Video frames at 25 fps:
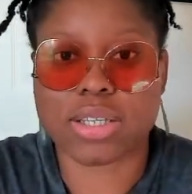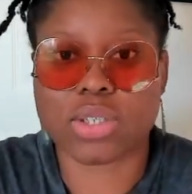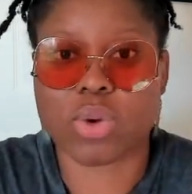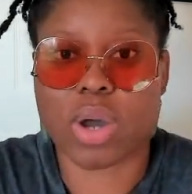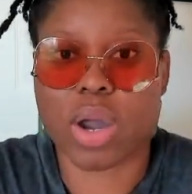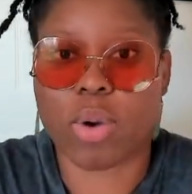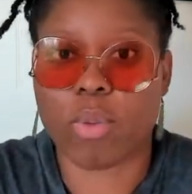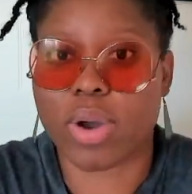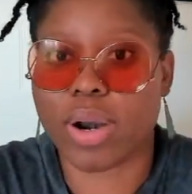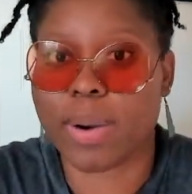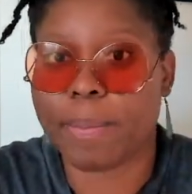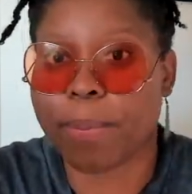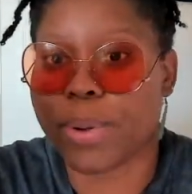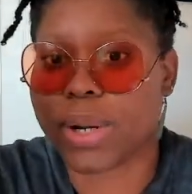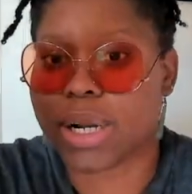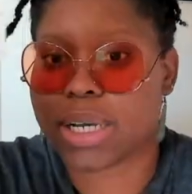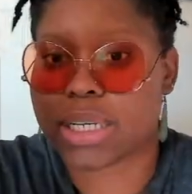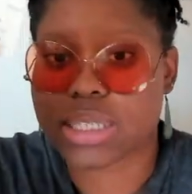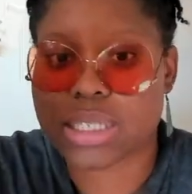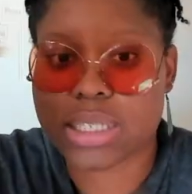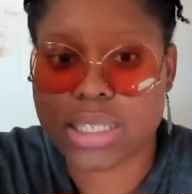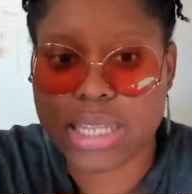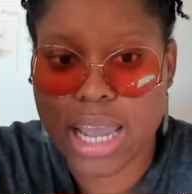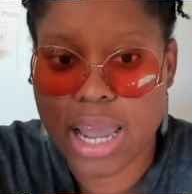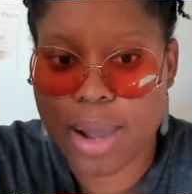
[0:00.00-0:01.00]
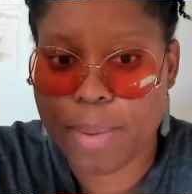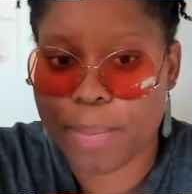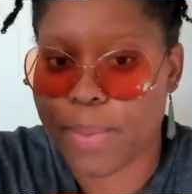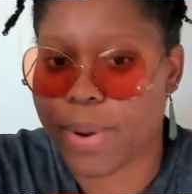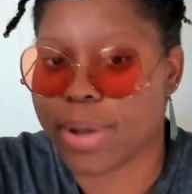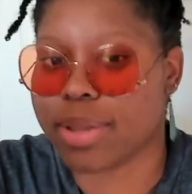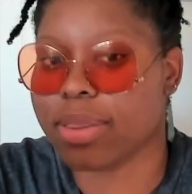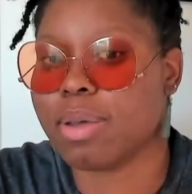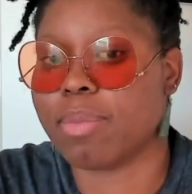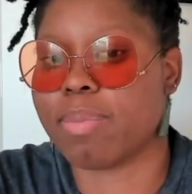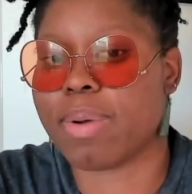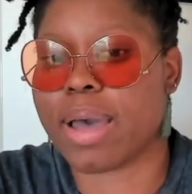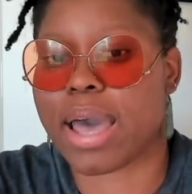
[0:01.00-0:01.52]
So I want to put a stamp
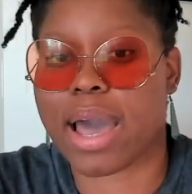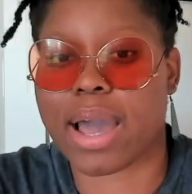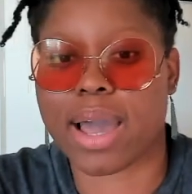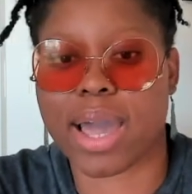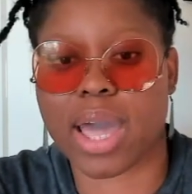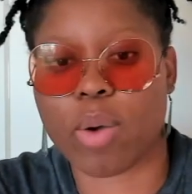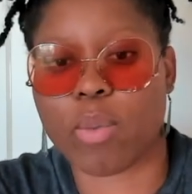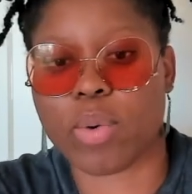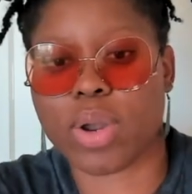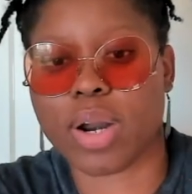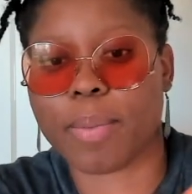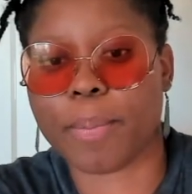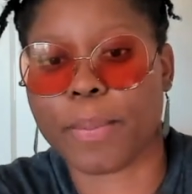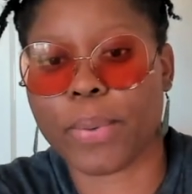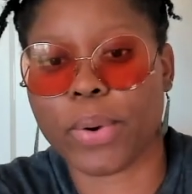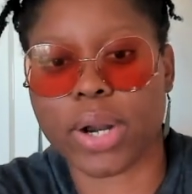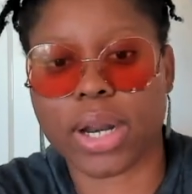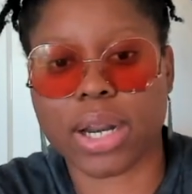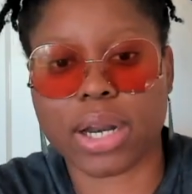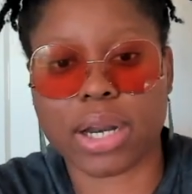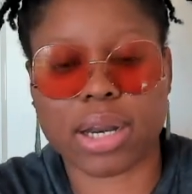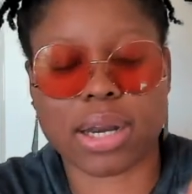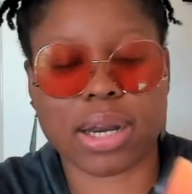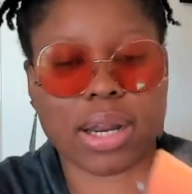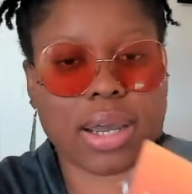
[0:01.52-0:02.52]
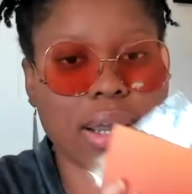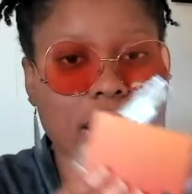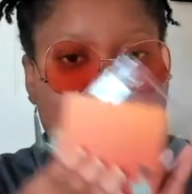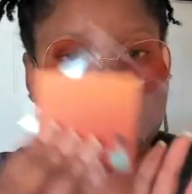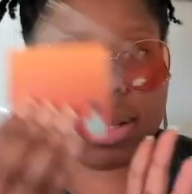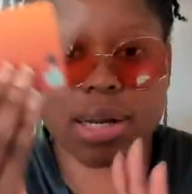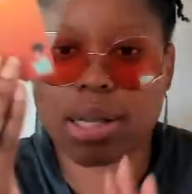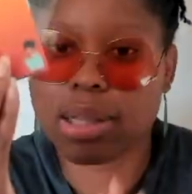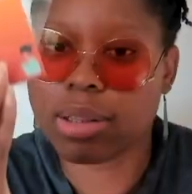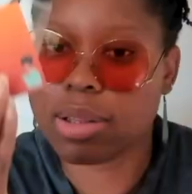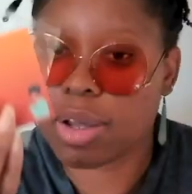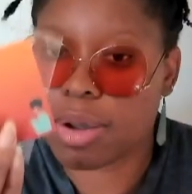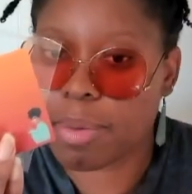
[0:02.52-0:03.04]
on the back. I want to put it in a
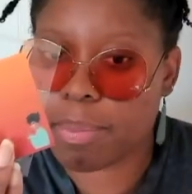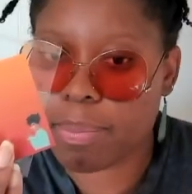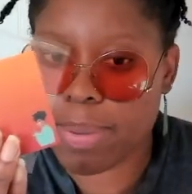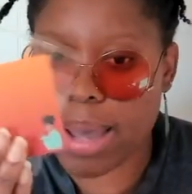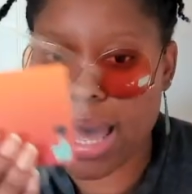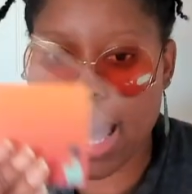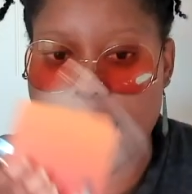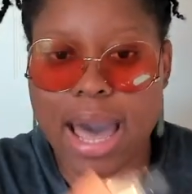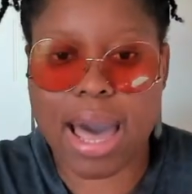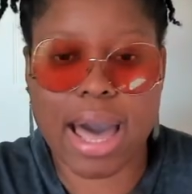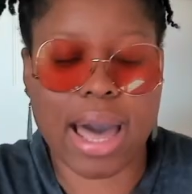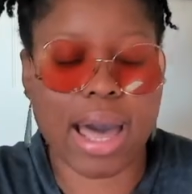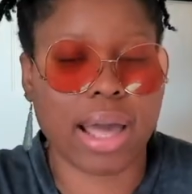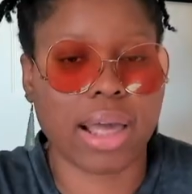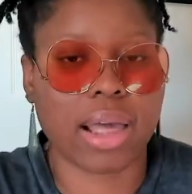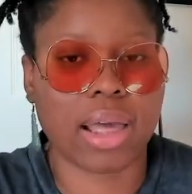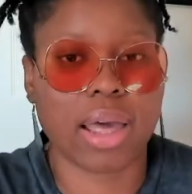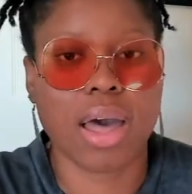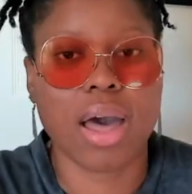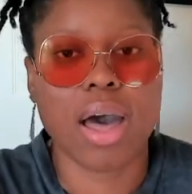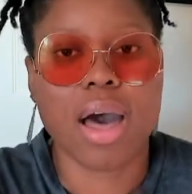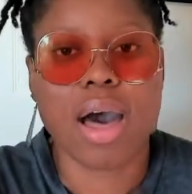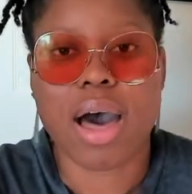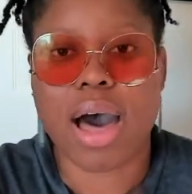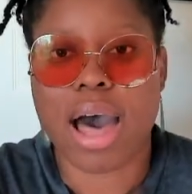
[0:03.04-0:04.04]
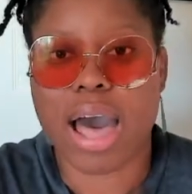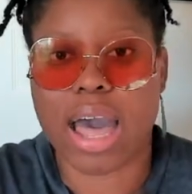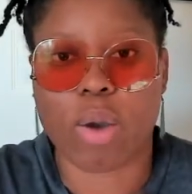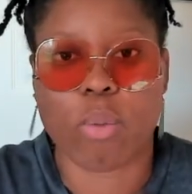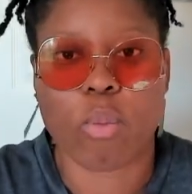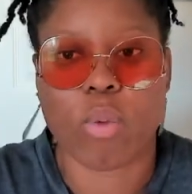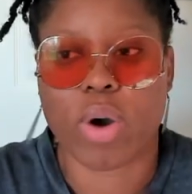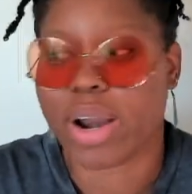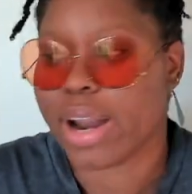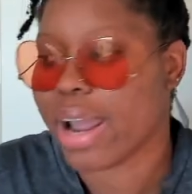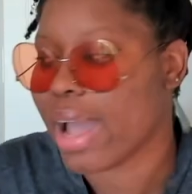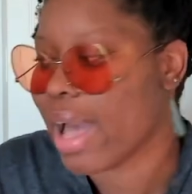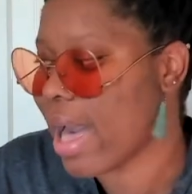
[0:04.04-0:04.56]
little bag. I
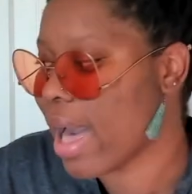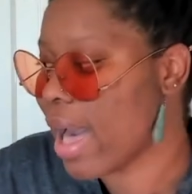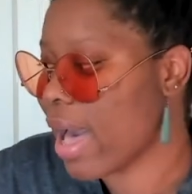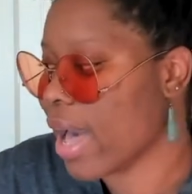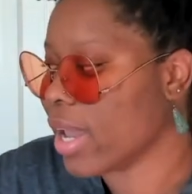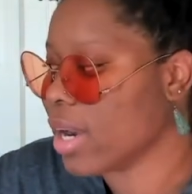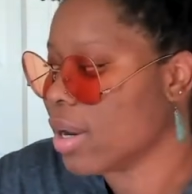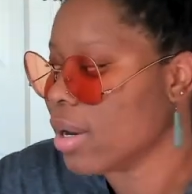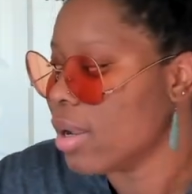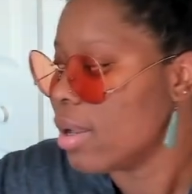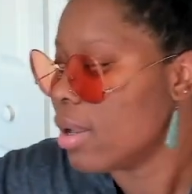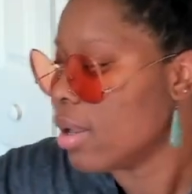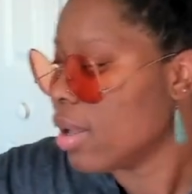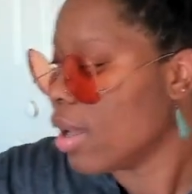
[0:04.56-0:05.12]
want to add,